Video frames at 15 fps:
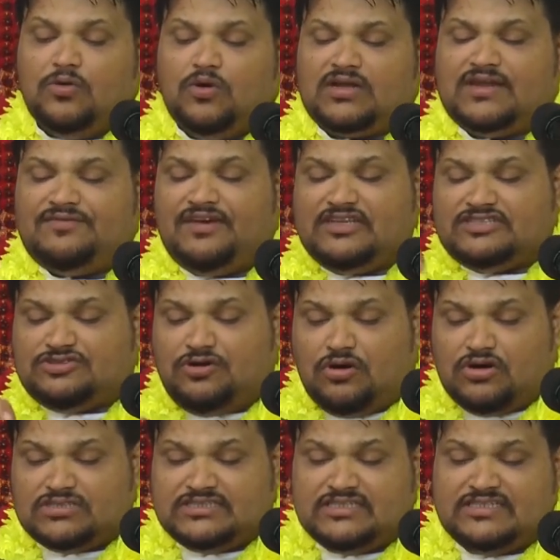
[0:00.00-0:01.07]
Whatever is
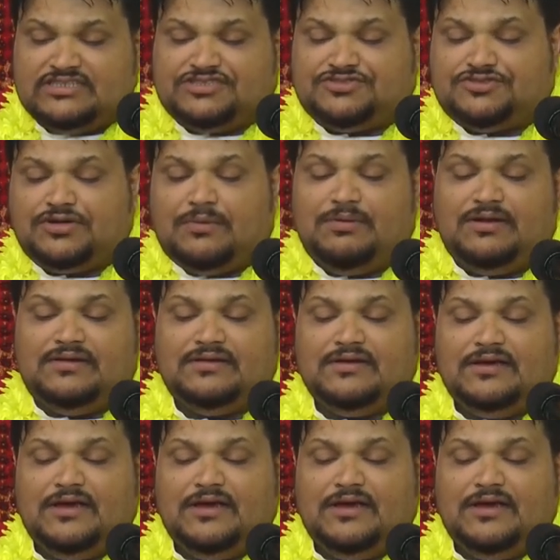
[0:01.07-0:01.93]
causing this trouble,